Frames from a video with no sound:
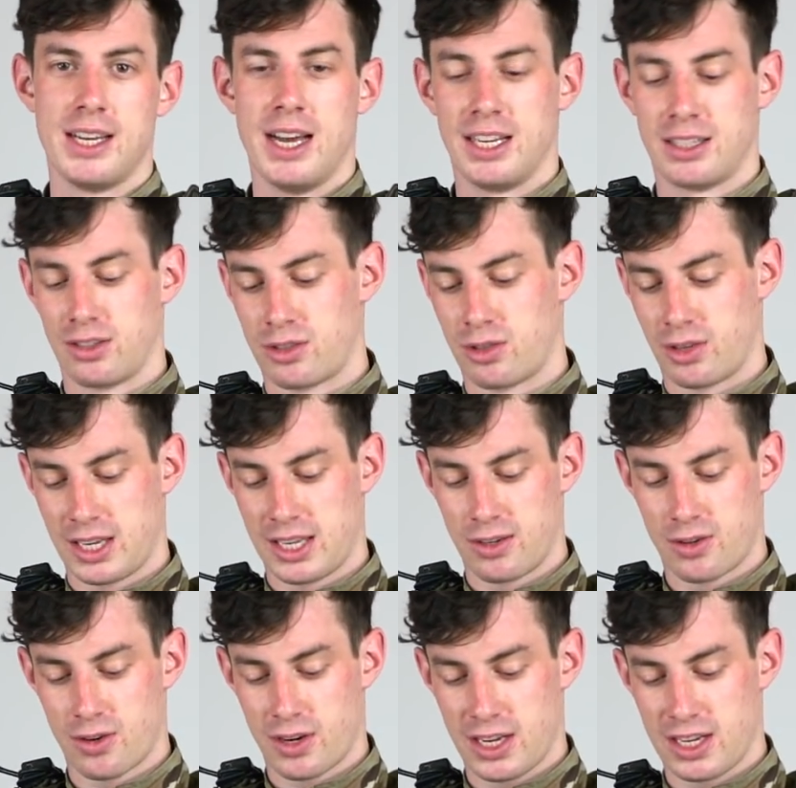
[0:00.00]
at the Tornado
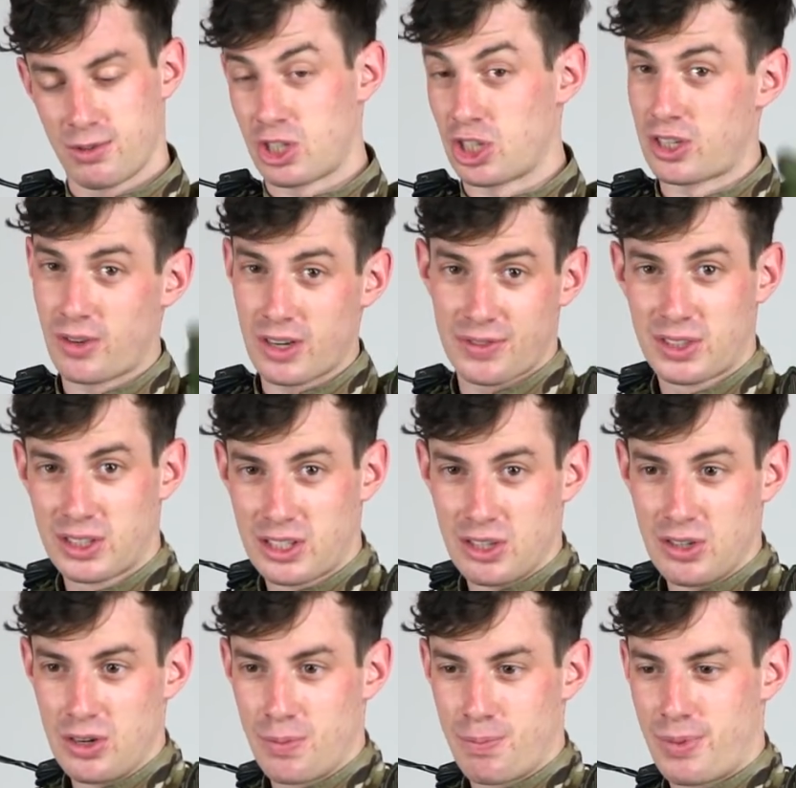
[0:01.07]
grenade, which you don't have to
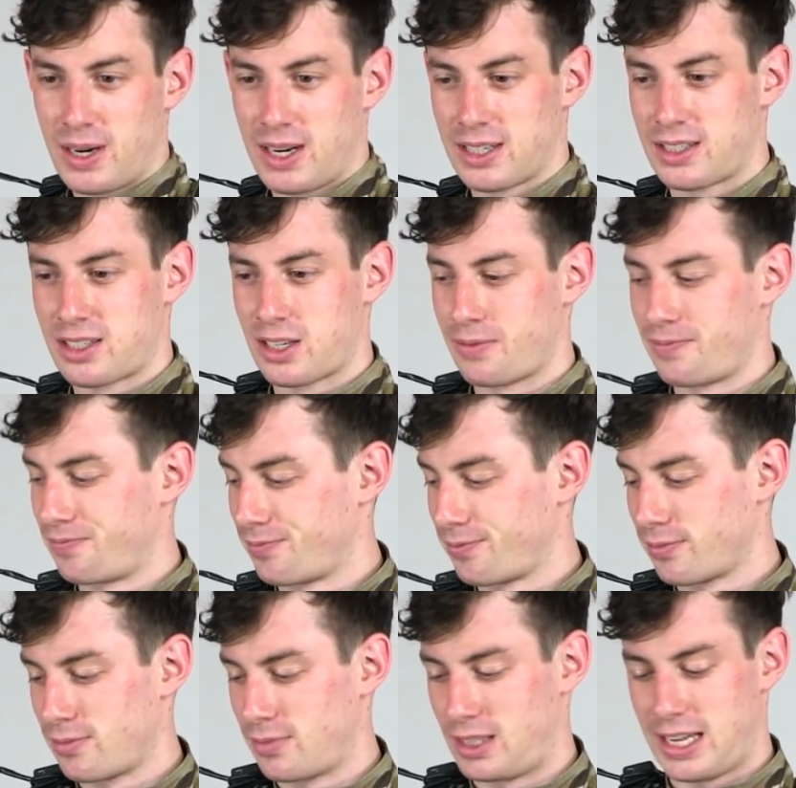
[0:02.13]
do, but
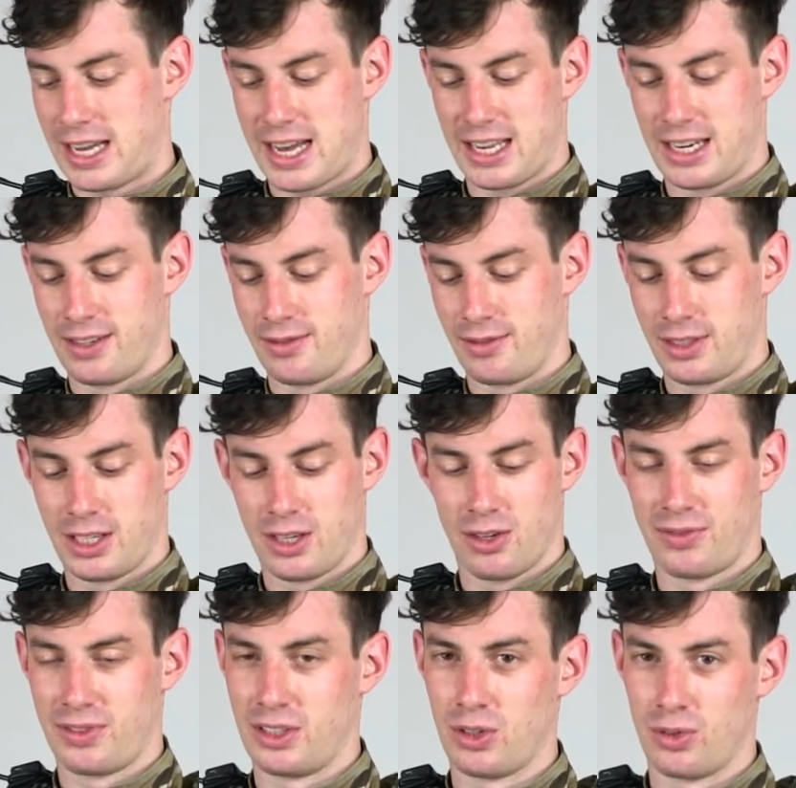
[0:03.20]
then, you know,
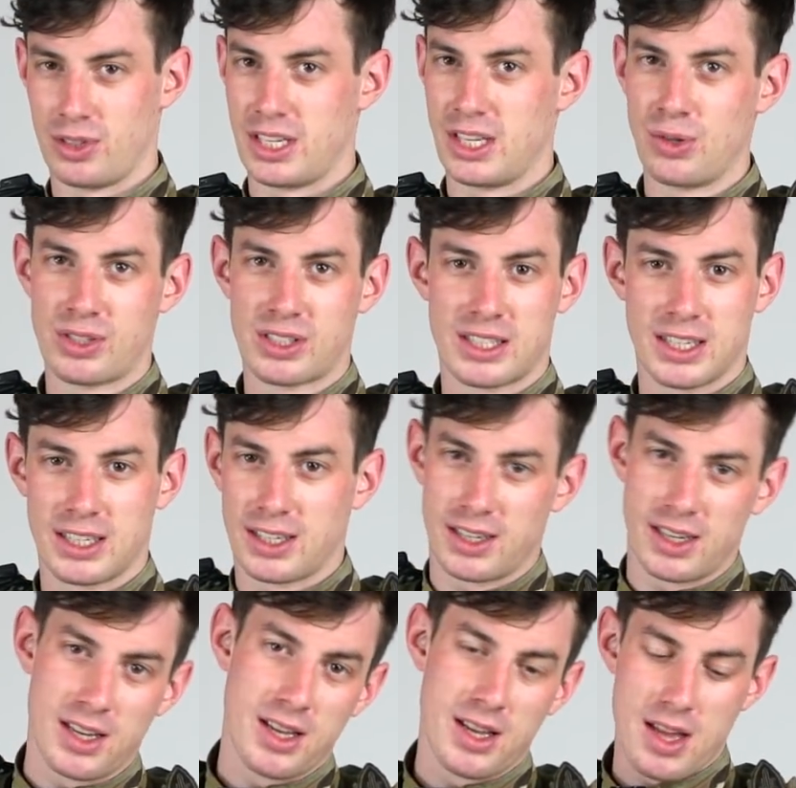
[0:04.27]
if you don't use
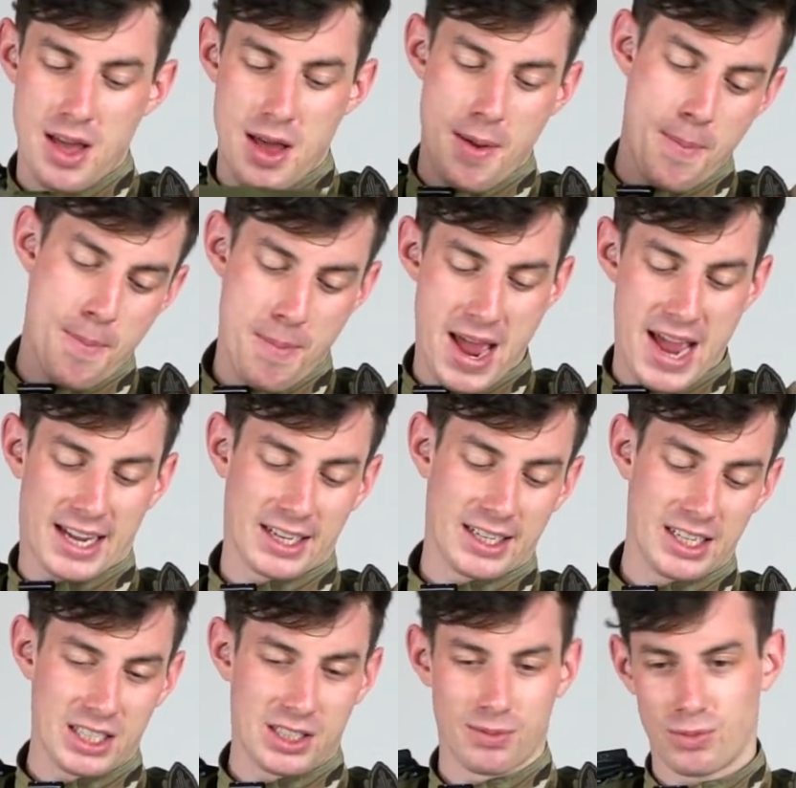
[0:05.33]
the
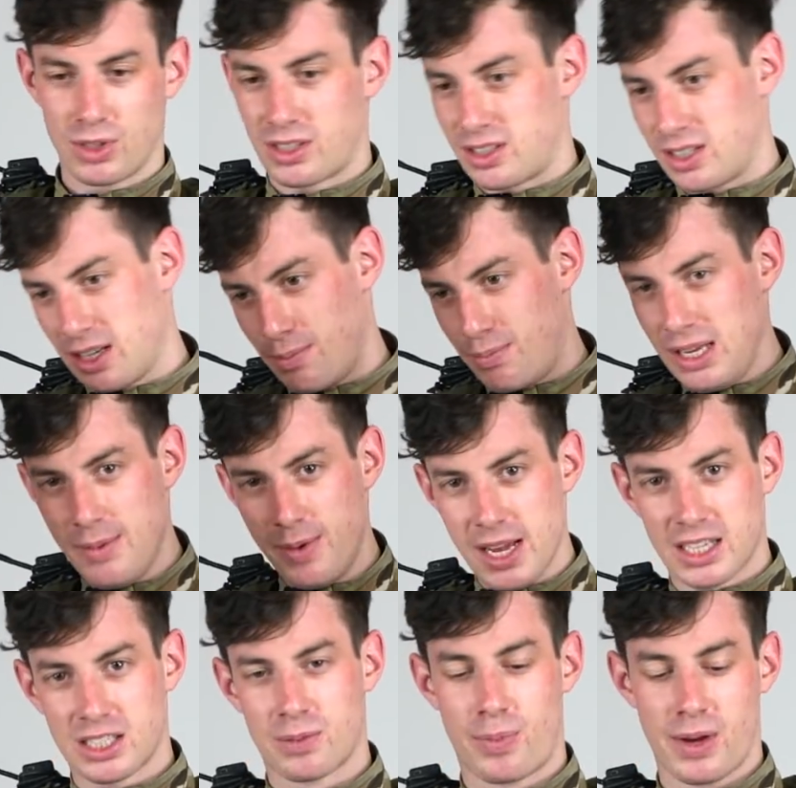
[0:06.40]
mechanism with the BB
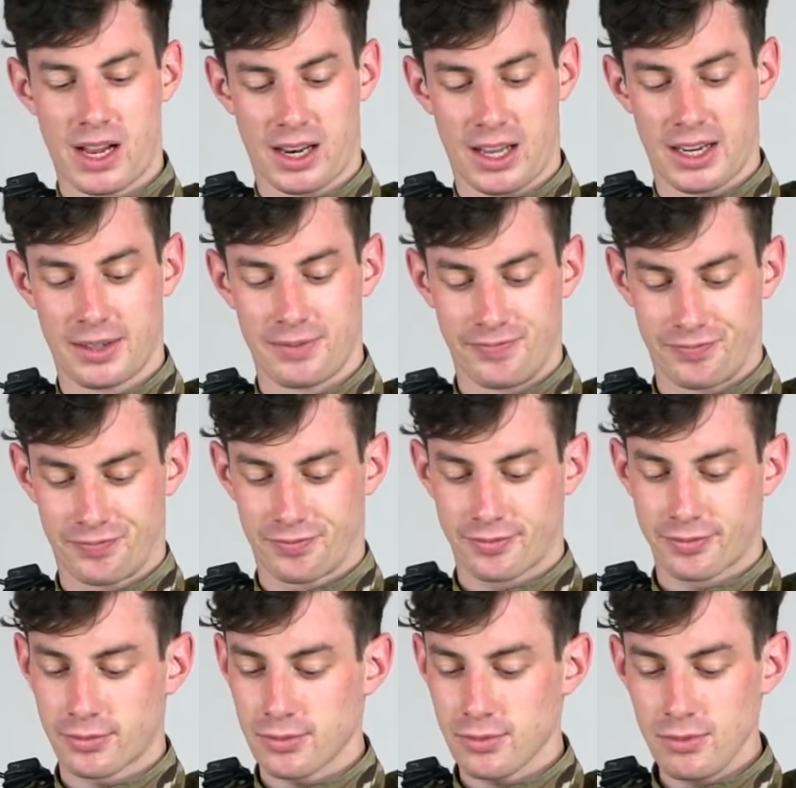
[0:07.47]
expelling,
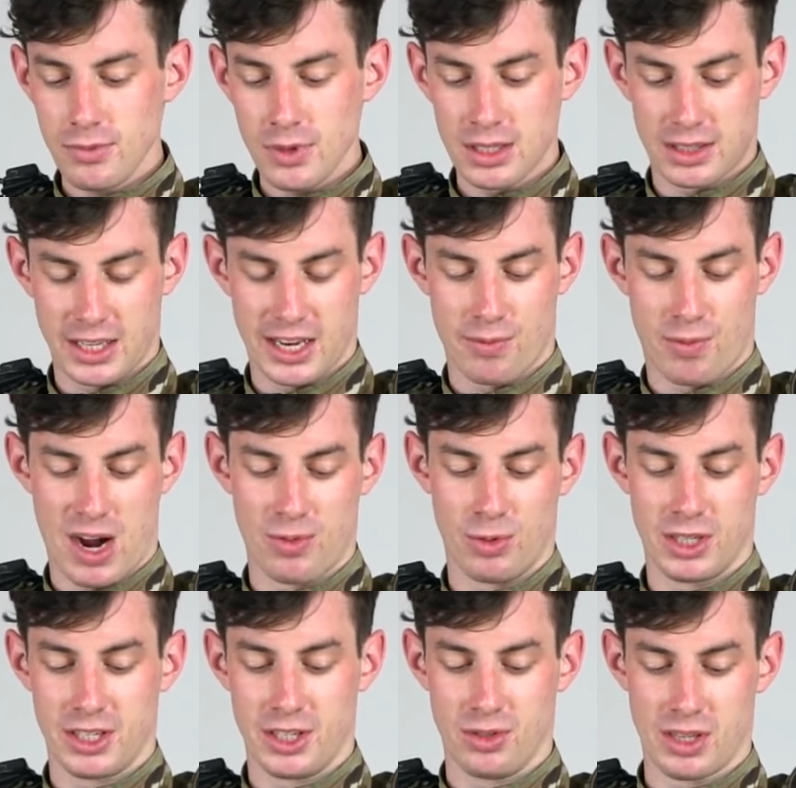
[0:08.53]
then why would
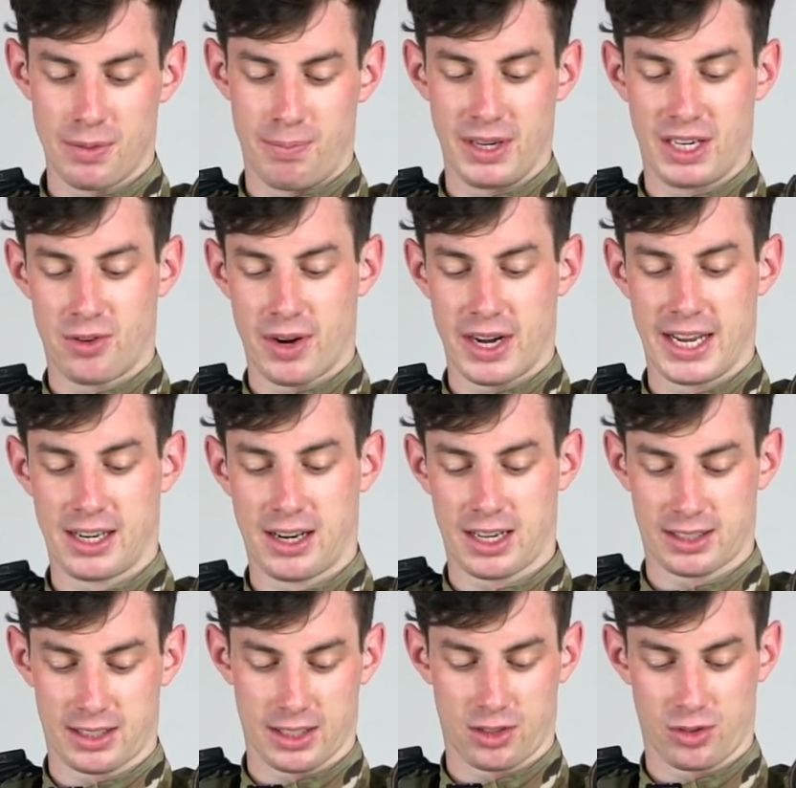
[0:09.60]
you use a big grenade
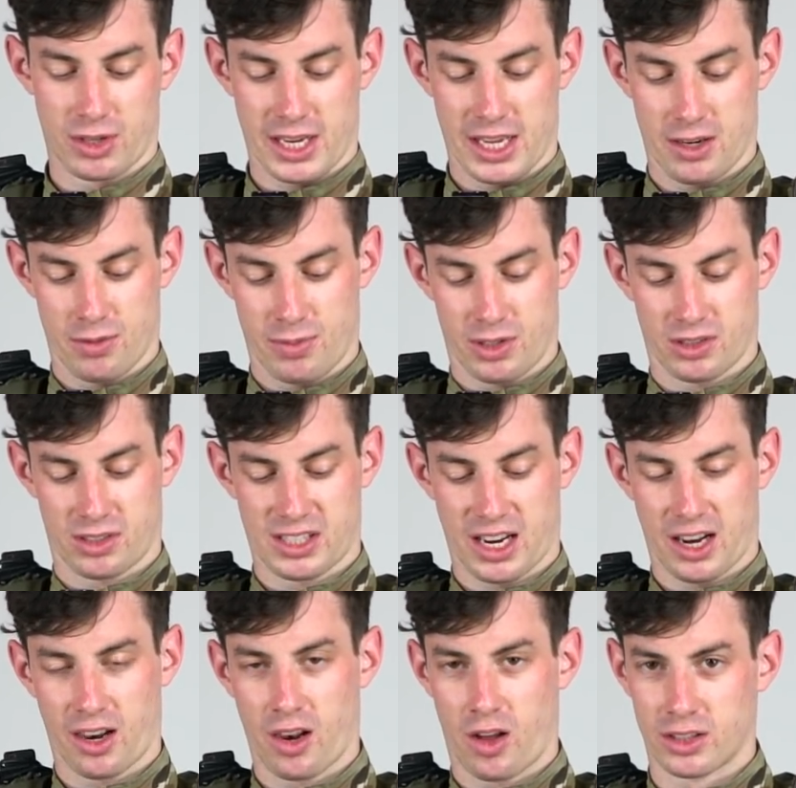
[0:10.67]
like the Tornado? Because it's a
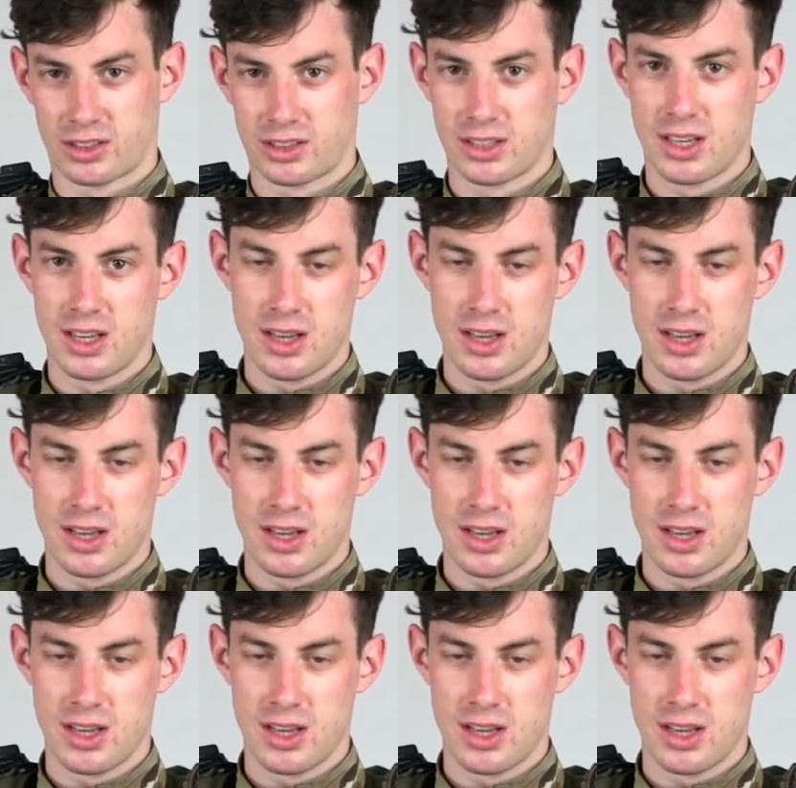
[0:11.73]
lot